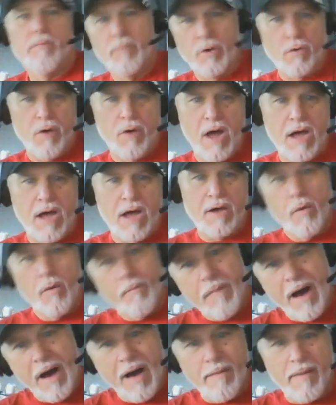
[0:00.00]
Barack
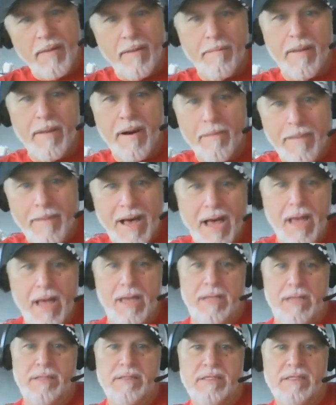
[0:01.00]
Obama, Bubba,
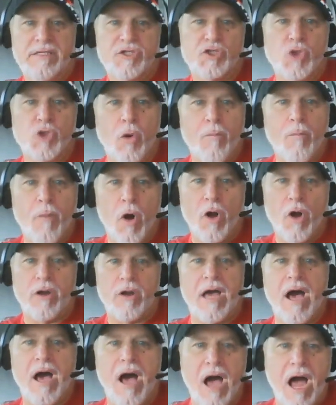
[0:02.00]

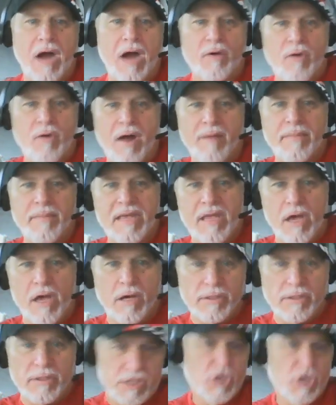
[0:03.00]
Sobarka,
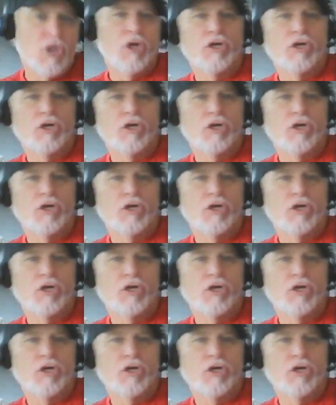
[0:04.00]
Hakrabios,